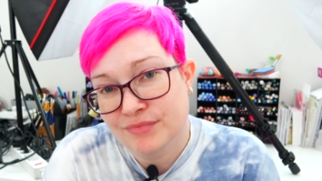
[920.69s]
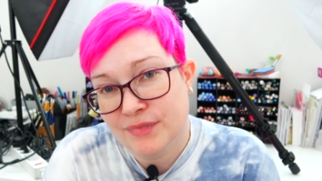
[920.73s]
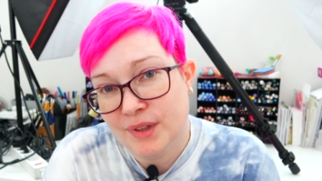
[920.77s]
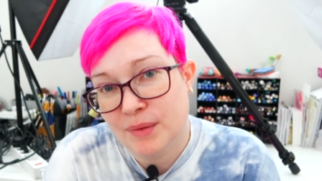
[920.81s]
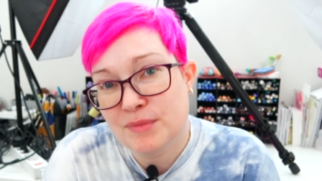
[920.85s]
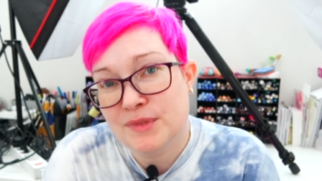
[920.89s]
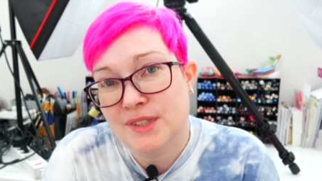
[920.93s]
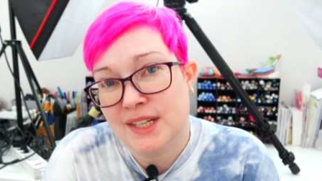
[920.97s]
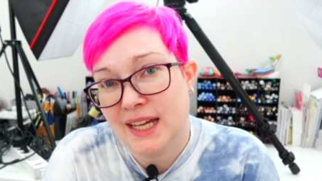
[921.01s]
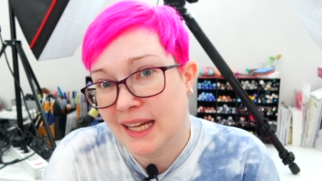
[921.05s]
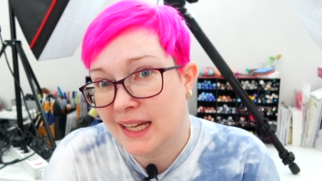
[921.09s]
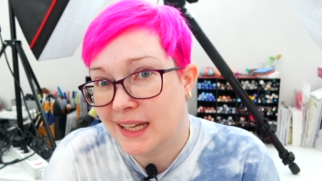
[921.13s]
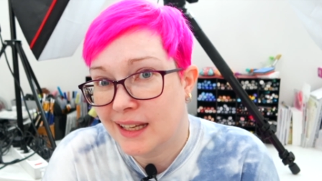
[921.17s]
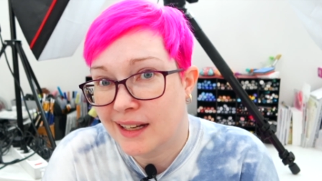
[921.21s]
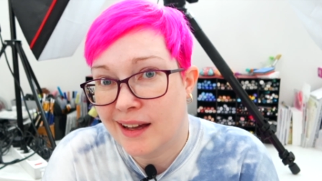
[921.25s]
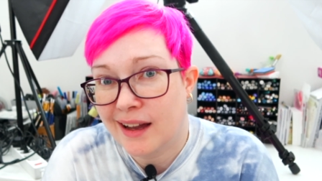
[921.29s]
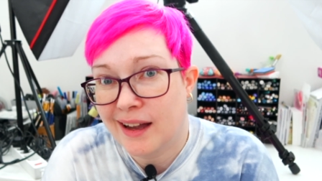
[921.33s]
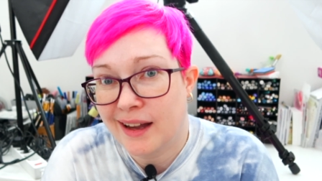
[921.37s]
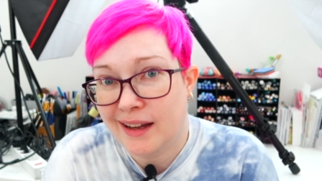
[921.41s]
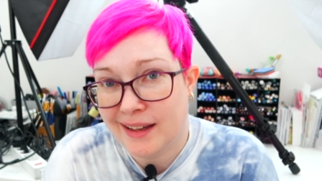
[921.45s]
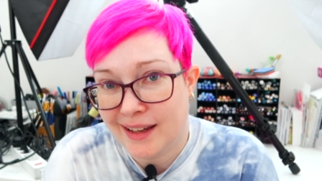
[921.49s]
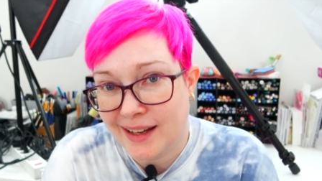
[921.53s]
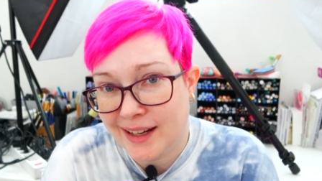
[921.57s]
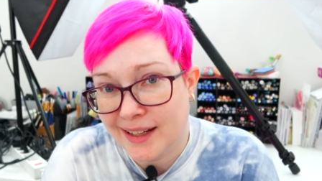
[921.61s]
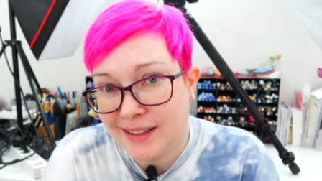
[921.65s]
I'm taking a
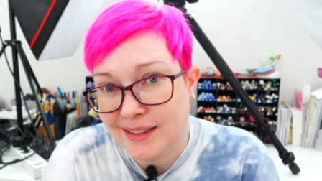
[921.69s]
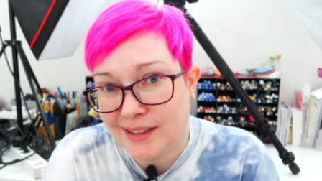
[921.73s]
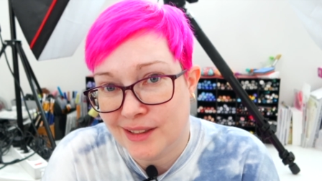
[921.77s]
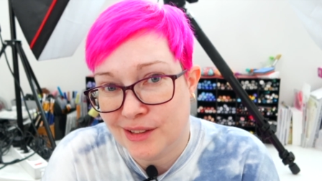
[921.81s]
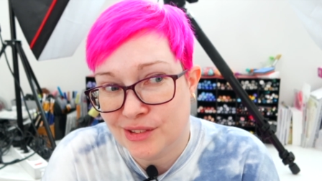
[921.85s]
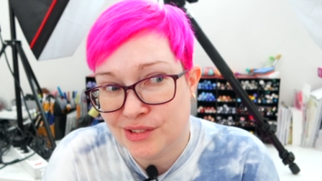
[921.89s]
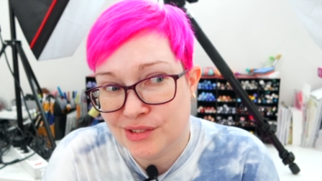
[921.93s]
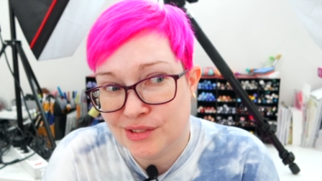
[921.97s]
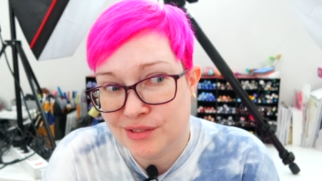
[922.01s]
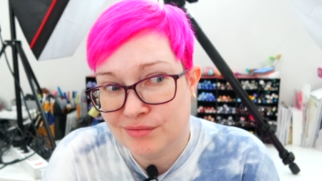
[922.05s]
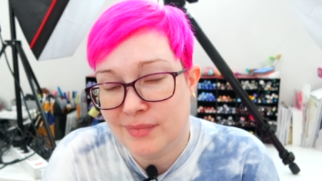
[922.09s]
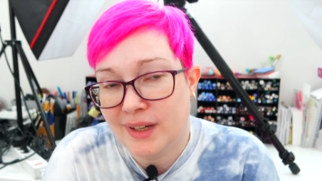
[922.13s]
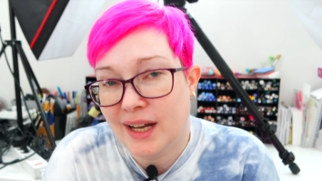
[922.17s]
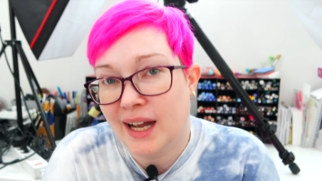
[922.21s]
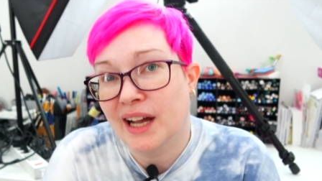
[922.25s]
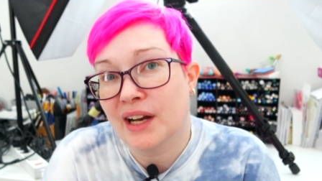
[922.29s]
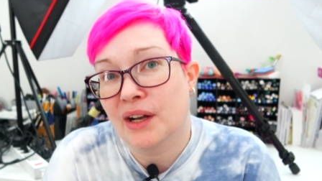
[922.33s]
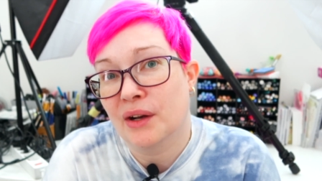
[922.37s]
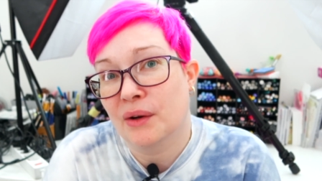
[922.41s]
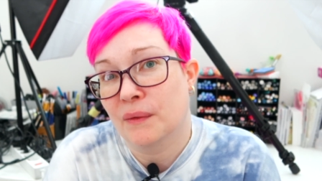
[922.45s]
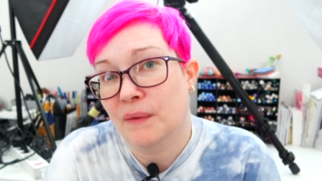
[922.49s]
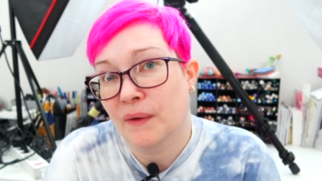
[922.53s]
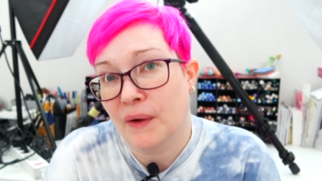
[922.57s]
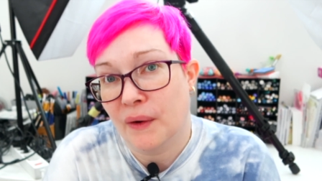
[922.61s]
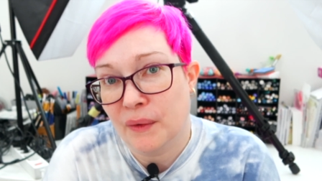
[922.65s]
hiatus. I
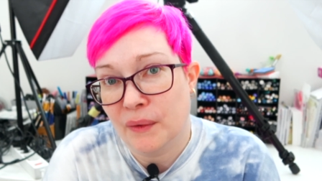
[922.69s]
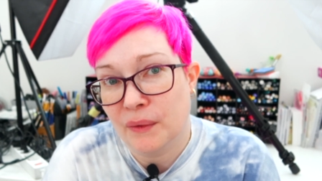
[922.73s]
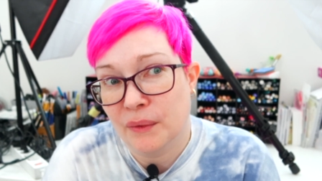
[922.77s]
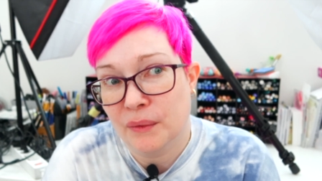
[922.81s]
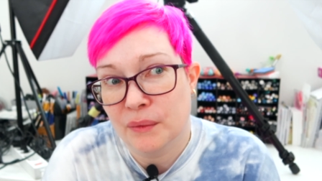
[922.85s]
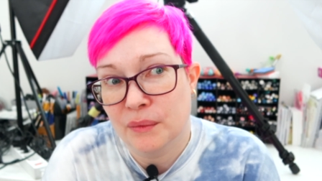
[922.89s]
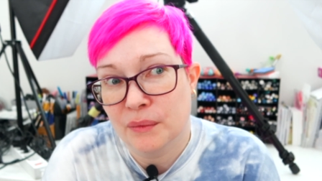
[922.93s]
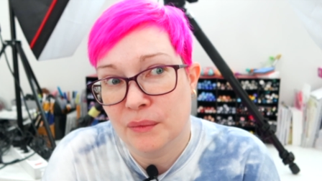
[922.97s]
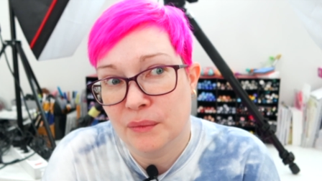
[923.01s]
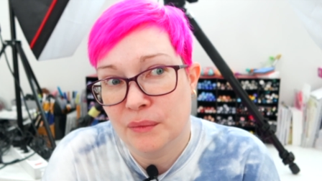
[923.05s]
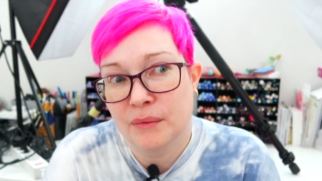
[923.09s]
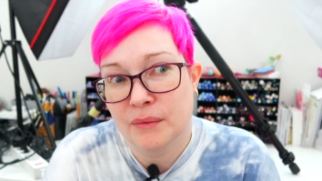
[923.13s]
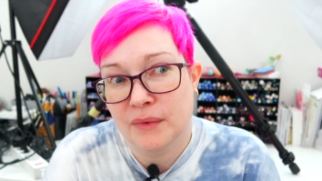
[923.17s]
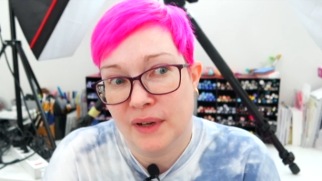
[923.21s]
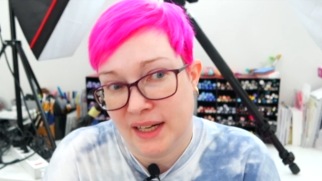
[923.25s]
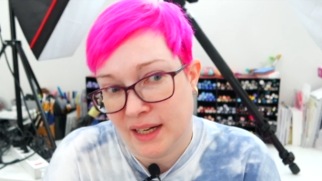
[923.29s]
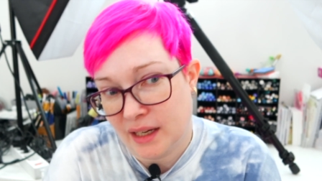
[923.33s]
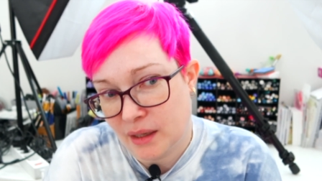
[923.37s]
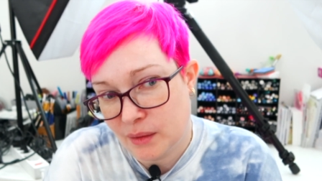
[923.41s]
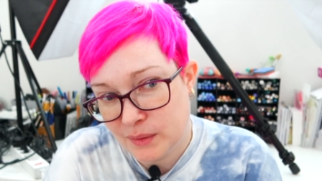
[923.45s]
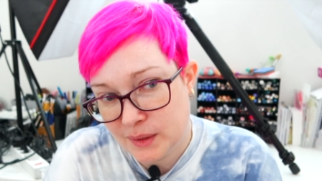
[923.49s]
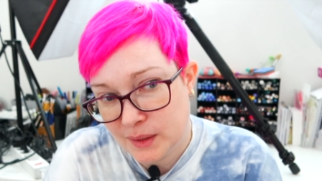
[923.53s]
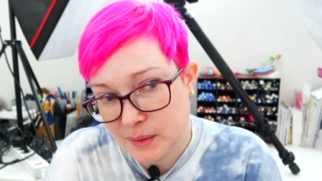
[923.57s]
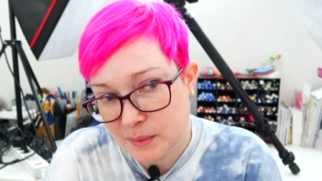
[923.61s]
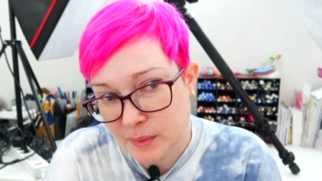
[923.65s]
don't know when
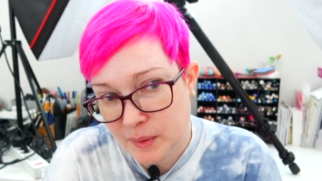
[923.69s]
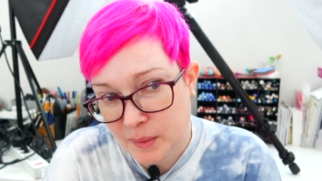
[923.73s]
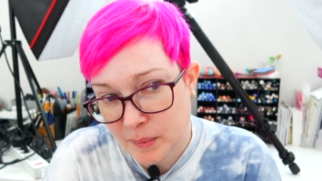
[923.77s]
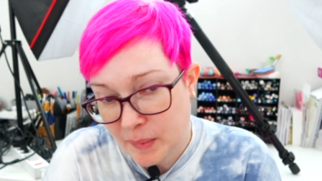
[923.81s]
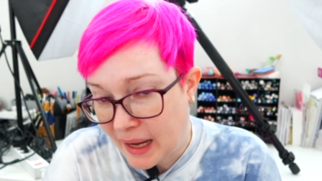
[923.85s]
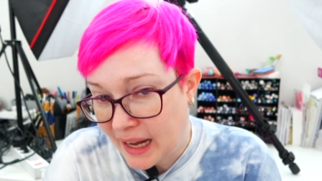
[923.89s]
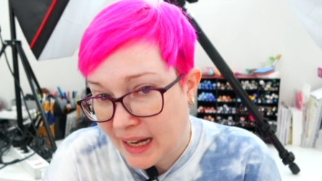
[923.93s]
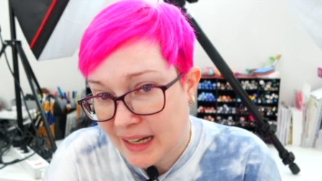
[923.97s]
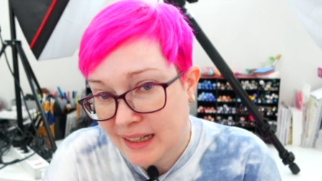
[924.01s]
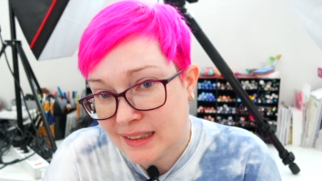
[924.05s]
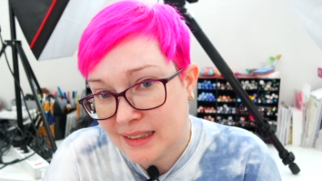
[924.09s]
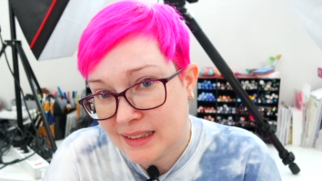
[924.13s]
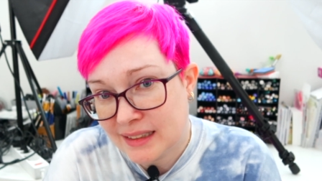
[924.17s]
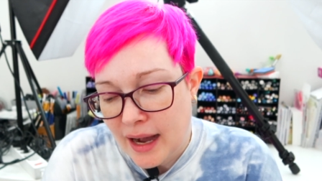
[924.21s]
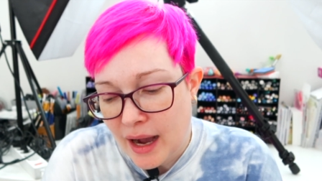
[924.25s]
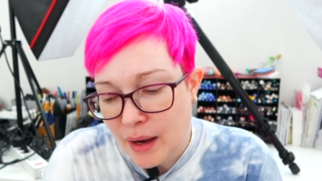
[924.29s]
I will be back.